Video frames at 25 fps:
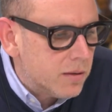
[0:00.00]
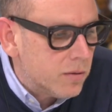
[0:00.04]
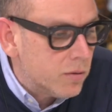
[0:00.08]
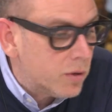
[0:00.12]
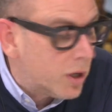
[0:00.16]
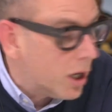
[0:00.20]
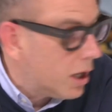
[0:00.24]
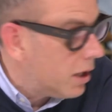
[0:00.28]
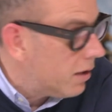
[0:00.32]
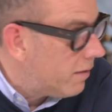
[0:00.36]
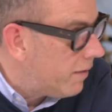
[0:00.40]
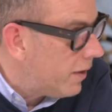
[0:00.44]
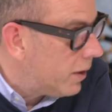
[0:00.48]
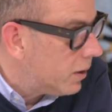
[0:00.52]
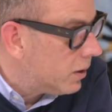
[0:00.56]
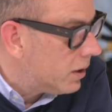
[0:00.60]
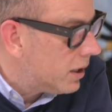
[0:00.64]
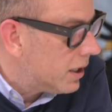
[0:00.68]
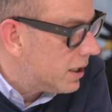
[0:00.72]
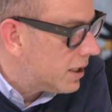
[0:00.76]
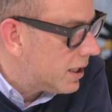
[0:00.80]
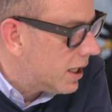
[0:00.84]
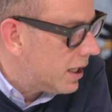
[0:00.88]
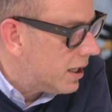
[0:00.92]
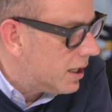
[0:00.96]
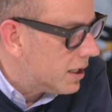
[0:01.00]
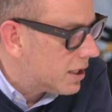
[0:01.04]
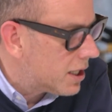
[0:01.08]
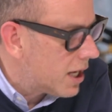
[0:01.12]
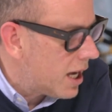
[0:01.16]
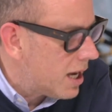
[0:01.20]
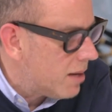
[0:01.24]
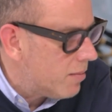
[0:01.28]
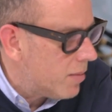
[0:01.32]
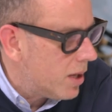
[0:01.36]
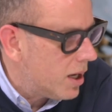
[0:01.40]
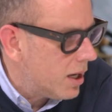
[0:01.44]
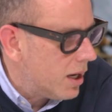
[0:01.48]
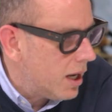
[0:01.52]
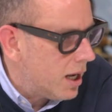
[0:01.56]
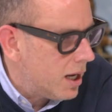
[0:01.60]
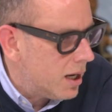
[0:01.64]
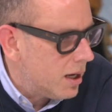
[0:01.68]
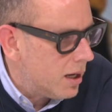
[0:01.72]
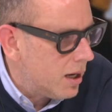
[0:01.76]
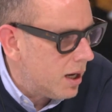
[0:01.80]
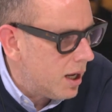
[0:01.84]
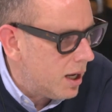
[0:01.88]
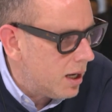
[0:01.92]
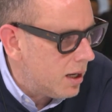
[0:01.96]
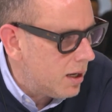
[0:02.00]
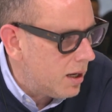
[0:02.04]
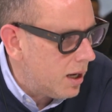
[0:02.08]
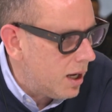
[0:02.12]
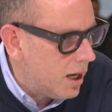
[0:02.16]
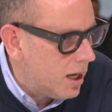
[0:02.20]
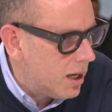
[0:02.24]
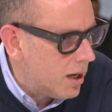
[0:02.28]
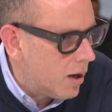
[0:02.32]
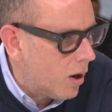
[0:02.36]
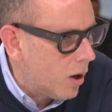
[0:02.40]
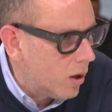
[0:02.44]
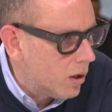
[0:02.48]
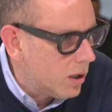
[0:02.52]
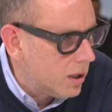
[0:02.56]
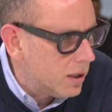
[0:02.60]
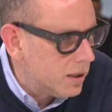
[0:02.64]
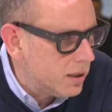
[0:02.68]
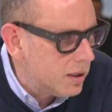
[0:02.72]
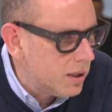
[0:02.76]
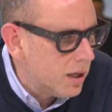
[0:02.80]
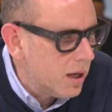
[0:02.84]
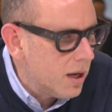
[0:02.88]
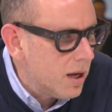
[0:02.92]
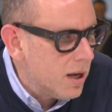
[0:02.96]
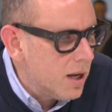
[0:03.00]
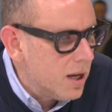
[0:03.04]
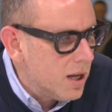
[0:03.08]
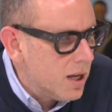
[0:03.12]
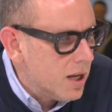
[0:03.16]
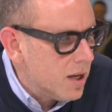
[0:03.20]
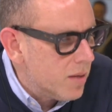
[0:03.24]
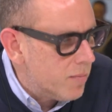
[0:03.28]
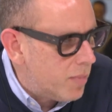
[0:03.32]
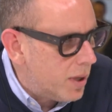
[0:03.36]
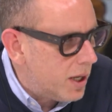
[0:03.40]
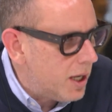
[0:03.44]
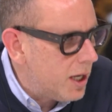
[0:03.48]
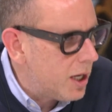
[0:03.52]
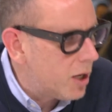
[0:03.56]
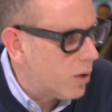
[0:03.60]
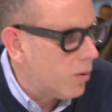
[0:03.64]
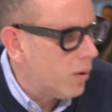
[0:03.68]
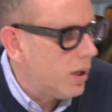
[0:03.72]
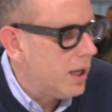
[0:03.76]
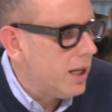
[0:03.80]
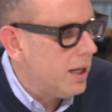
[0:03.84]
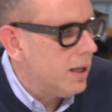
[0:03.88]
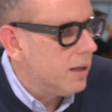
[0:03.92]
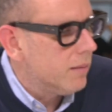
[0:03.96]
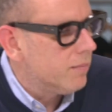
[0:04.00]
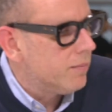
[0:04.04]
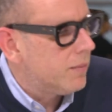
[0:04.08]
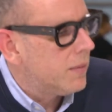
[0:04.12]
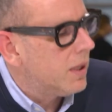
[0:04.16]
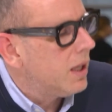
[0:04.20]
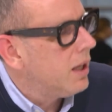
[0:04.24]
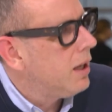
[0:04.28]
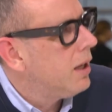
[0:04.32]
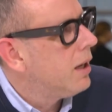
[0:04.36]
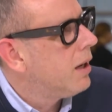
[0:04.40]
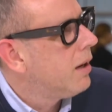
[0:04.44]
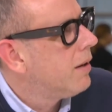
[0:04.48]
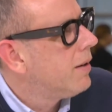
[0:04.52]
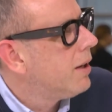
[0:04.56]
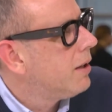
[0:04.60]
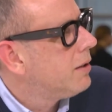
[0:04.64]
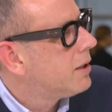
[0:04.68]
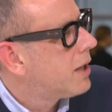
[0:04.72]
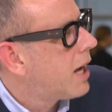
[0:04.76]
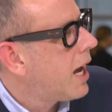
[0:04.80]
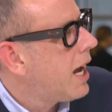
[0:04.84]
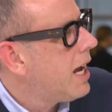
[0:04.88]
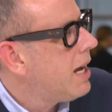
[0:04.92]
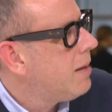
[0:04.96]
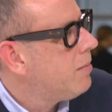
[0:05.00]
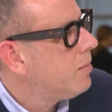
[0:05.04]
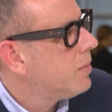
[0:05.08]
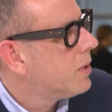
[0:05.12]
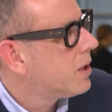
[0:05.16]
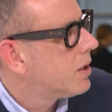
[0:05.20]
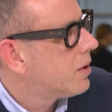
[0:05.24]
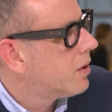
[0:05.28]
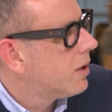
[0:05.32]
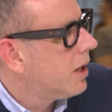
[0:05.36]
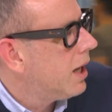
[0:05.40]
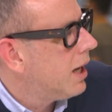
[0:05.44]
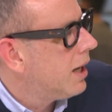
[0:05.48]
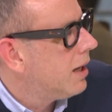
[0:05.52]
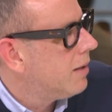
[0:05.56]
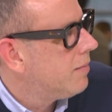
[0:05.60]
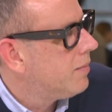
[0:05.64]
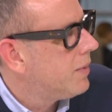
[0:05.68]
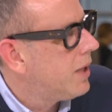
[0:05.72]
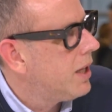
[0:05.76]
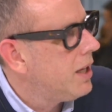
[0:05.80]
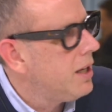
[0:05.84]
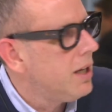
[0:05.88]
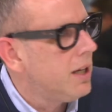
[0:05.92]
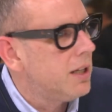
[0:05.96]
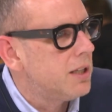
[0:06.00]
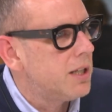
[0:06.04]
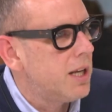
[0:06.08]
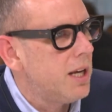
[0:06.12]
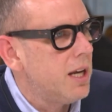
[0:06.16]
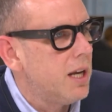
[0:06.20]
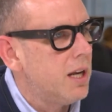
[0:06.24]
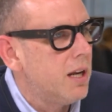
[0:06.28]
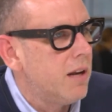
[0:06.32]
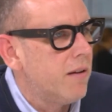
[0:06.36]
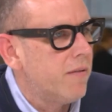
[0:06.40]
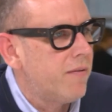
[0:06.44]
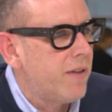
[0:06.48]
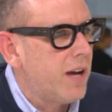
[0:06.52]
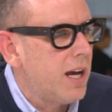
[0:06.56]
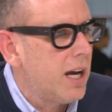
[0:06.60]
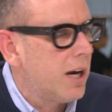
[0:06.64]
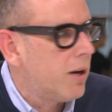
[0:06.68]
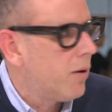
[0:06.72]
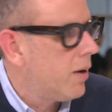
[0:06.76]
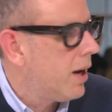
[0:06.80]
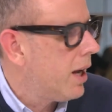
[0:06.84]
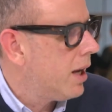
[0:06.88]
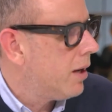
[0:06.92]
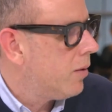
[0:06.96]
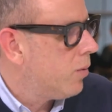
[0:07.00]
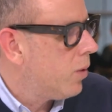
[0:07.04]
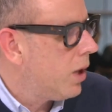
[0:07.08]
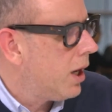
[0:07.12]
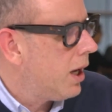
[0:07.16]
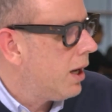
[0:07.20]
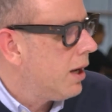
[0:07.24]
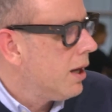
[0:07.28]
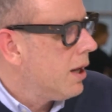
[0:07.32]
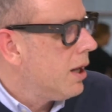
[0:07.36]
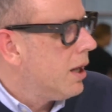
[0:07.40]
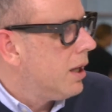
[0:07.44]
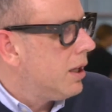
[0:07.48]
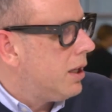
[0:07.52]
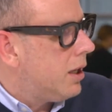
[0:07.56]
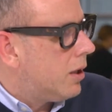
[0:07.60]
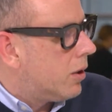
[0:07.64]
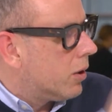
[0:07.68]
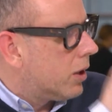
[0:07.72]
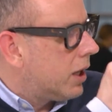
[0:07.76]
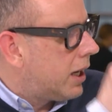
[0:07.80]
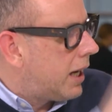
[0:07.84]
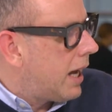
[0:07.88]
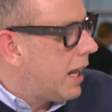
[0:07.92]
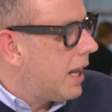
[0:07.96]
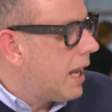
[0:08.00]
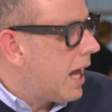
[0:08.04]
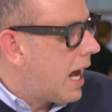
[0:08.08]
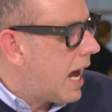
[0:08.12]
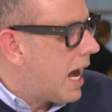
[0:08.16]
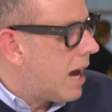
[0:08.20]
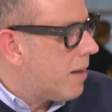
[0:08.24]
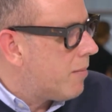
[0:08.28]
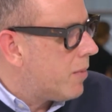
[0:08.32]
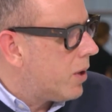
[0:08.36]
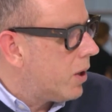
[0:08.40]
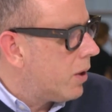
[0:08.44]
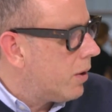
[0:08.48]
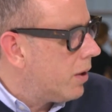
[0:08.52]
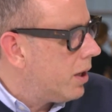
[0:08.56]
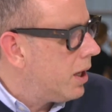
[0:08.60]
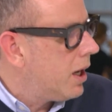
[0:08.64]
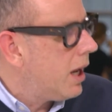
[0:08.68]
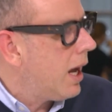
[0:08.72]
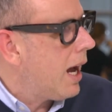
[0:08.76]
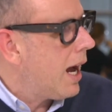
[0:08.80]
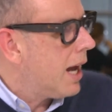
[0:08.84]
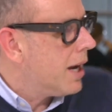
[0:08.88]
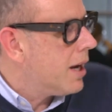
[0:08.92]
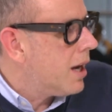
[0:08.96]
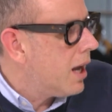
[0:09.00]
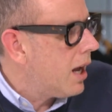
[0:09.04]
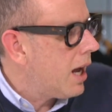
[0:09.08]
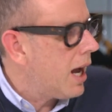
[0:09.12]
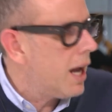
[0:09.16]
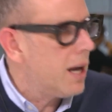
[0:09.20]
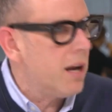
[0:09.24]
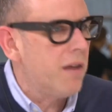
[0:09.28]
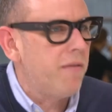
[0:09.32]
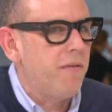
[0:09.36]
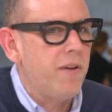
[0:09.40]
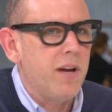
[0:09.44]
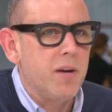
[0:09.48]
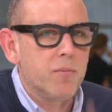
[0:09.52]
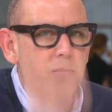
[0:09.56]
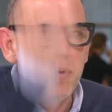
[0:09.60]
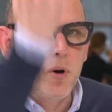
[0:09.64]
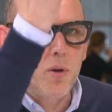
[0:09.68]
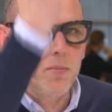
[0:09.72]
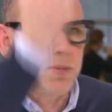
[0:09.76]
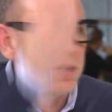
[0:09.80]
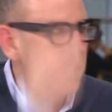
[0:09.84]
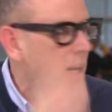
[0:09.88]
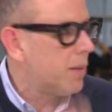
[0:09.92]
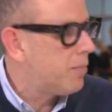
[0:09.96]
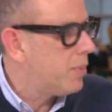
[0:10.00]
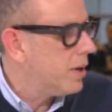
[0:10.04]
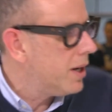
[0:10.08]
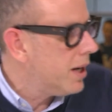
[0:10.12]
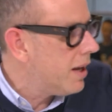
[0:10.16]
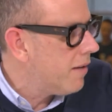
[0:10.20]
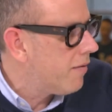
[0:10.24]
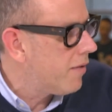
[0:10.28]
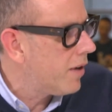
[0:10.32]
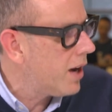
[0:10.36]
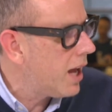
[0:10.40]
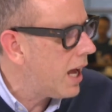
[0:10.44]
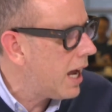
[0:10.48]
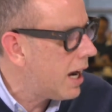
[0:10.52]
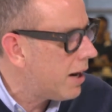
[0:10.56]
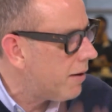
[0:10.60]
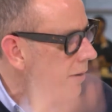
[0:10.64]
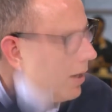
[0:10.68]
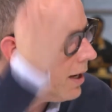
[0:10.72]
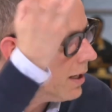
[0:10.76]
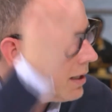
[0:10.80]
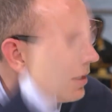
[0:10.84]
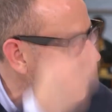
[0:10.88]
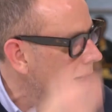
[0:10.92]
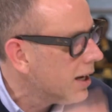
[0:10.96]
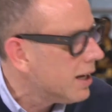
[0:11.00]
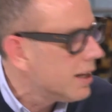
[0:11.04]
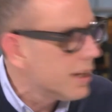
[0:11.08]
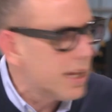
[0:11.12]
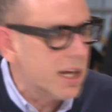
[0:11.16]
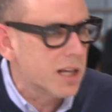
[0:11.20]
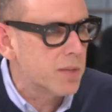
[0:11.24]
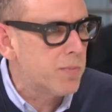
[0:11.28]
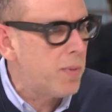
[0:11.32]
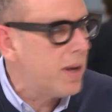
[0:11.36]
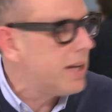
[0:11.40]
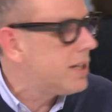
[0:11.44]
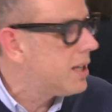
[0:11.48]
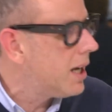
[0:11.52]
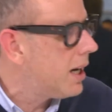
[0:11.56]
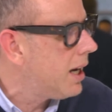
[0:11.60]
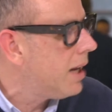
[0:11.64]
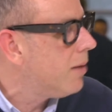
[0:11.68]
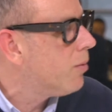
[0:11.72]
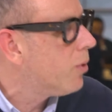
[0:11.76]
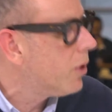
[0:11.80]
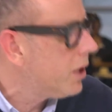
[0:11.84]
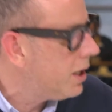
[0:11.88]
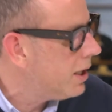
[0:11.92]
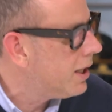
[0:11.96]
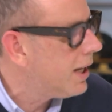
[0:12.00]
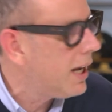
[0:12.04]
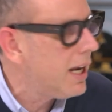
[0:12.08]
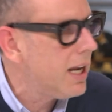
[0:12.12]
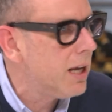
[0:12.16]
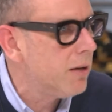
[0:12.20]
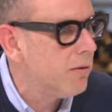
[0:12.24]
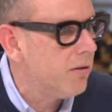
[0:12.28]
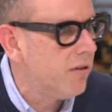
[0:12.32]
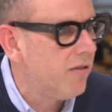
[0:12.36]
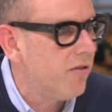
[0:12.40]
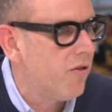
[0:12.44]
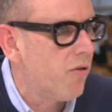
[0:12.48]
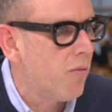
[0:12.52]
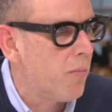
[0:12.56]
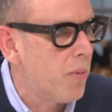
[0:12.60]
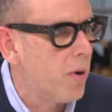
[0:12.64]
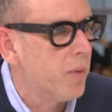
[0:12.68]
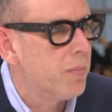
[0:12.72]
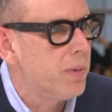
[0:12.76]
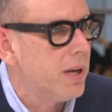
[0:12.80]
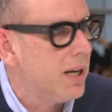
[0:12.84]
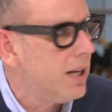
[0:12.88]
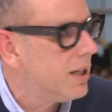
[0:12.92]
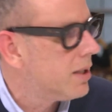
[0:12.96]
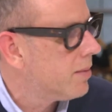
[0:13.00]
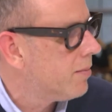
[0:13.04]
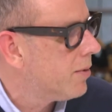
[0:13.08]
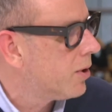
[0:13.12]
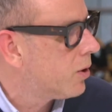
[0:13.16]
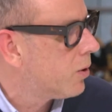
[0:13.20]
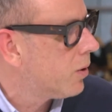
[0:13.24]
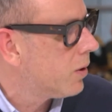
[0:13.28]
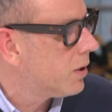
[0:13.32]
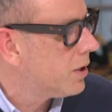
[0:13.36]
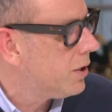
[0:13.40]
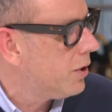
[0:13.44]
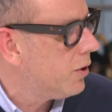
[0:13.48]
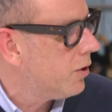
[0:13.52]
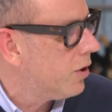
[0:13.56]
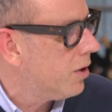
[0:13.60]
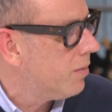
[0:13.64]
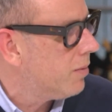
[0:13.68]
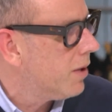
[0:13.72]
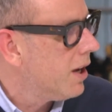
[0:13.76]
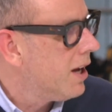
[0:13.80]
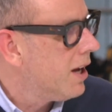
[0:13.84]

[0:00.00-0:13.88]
Geert Wilders did the same in Holland. But equally, you know those games that you see in the fairground where you've got to get the hammer and the thing pops up in different areas. That's basically what you're dealing with populism across Europe.